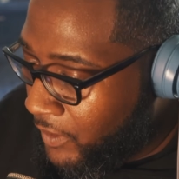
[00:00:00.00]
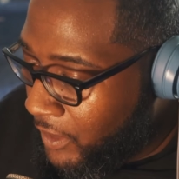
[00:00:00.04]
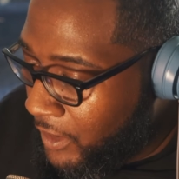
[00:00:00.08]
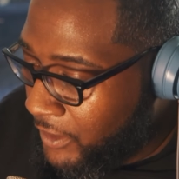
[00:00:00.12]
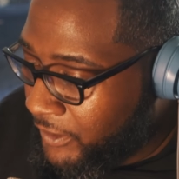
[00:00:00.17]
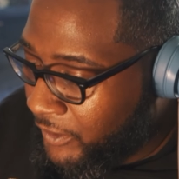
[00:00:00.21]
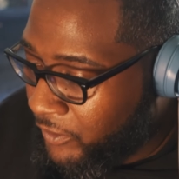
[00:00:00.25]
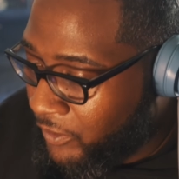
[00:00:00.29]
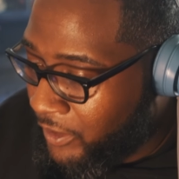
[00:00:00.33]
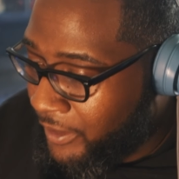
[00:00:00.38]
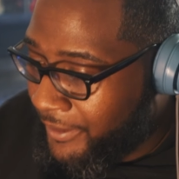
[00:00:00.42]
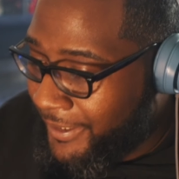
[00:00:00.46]

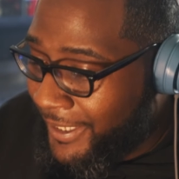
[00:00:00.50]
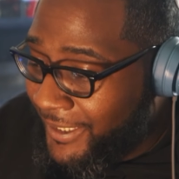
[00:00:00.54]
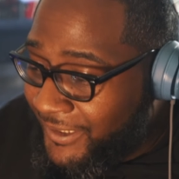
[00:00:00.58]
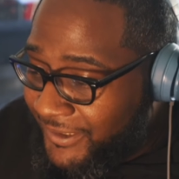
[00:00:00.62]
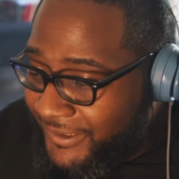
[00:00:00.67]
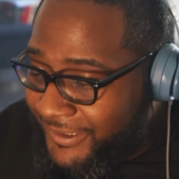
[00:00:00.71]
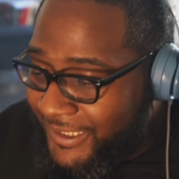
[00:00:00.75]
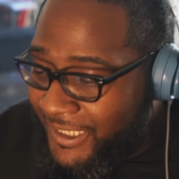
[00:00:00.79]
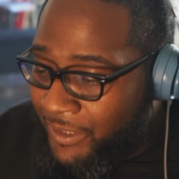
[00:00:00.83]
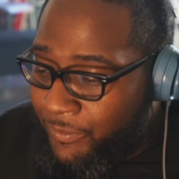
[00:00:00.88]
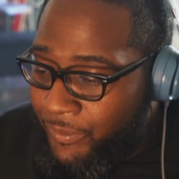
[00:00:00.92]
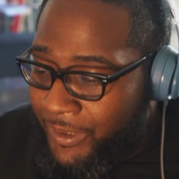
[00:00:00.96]
So the next
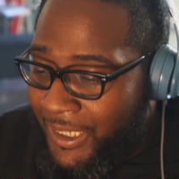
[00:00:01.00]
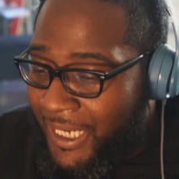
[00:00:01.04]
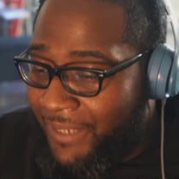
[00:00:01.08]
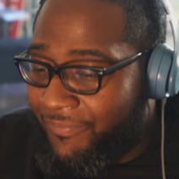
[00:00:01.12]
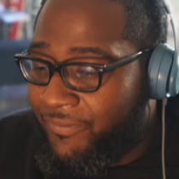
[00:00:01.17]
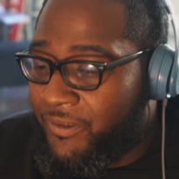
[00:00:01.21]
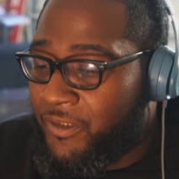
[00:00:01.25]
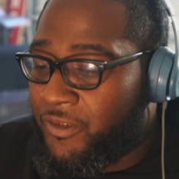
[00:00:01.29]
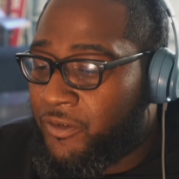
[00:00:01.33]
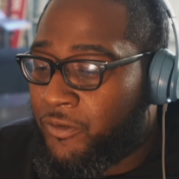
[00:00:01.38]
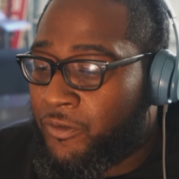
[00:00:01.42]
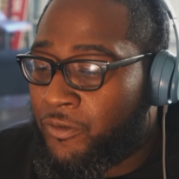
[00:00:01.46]
thing we have
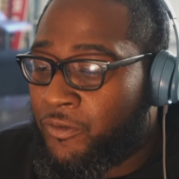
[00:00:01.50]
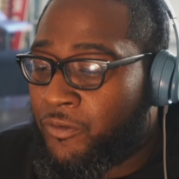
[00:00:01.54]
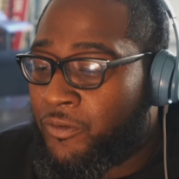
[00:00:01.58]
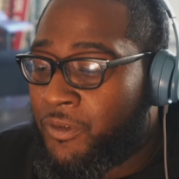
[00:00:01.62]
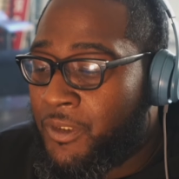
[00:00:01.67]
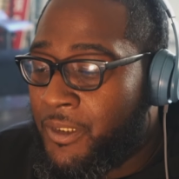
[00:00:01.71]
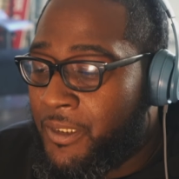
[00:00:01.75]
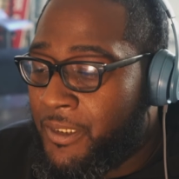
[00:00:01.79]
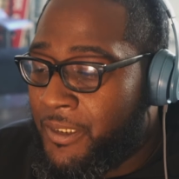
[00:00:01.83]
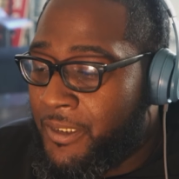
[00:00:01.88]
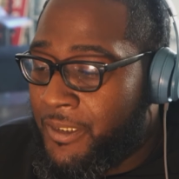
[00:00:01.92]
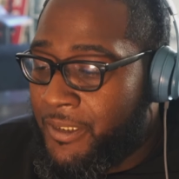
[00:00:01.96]
to do
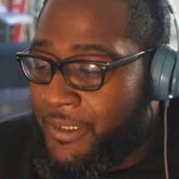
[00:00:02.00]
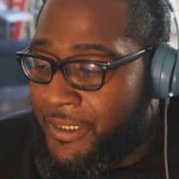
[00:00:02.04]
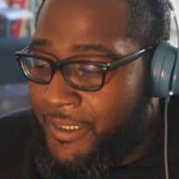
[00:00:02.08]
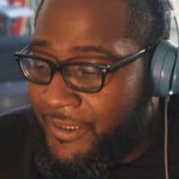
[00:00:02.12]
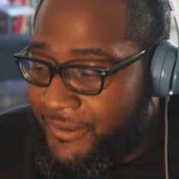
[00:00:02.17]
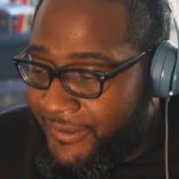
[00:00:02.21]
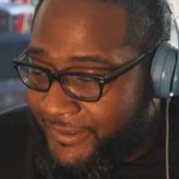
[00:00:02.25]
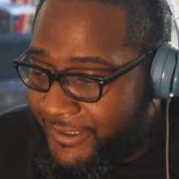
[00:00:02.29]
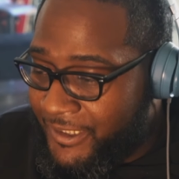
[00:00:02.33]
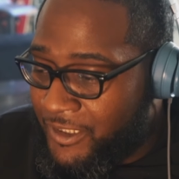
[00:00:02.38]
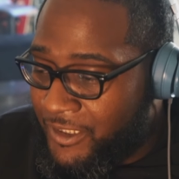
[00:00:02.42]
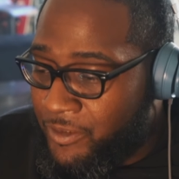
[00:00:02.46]

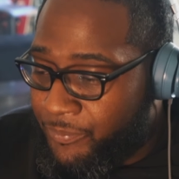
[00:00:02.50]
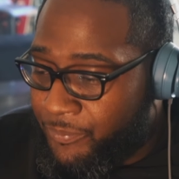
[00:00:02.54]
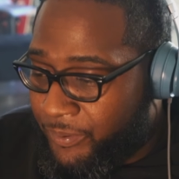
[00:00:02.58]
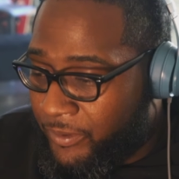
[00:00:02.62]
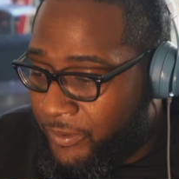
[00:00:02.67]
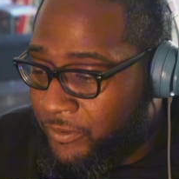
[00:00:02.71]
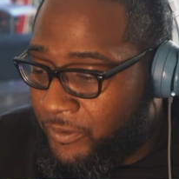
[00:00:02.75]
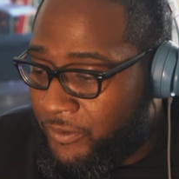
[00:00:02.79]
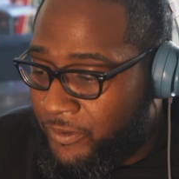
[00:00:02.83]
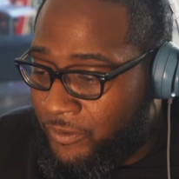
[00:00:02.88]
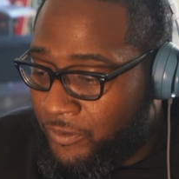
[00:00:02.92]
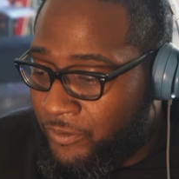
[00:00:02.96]
is tell
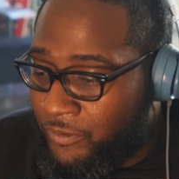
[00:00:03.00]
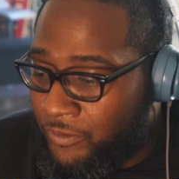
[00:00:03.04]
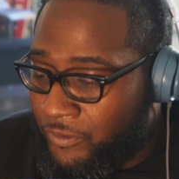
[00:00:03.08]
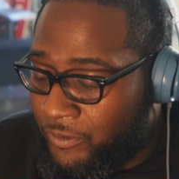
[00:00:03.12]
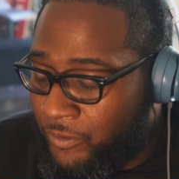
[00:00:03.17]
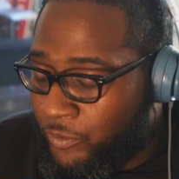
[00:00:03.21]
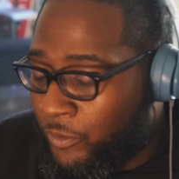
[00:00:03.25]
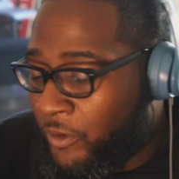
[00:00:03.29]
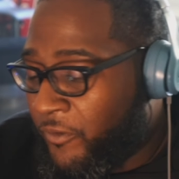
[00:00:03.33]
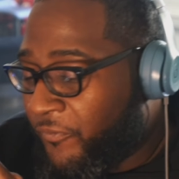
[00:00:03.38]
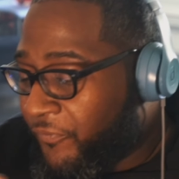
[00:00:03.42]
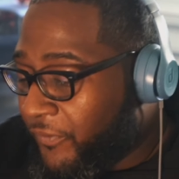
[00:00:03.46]
Pro Tools.
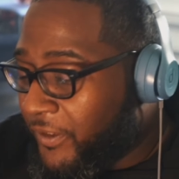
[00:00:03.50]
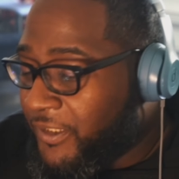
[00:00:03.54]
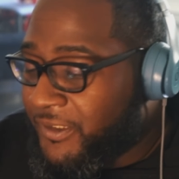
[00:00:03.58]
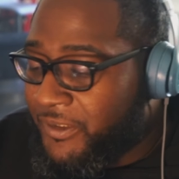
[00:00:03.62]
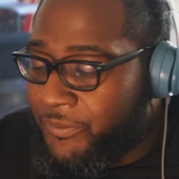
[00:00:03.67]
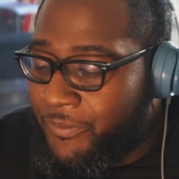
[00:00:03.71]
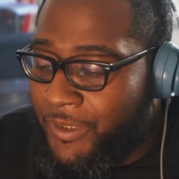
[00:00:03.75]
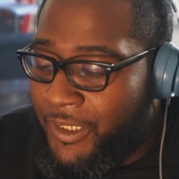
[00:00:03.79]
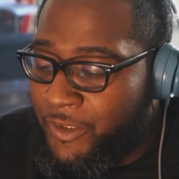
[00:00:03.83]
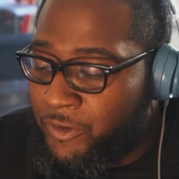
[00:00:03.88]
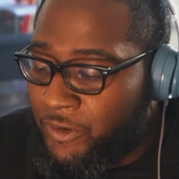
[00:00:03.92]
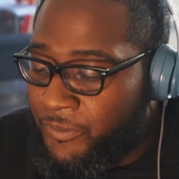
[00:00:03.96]
Well, first thing
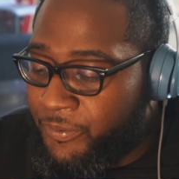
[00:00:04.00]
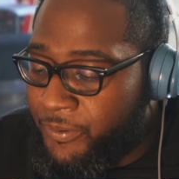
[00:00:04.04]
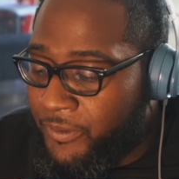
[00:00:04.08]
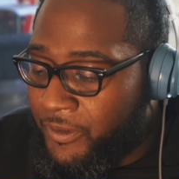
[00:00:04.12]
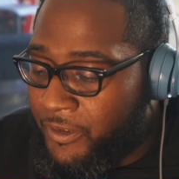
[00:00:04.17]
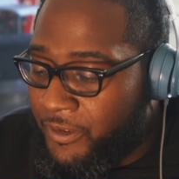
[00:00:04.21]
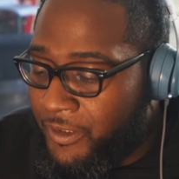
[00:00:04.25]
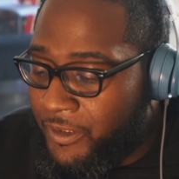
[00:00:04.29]
we got to do is put in our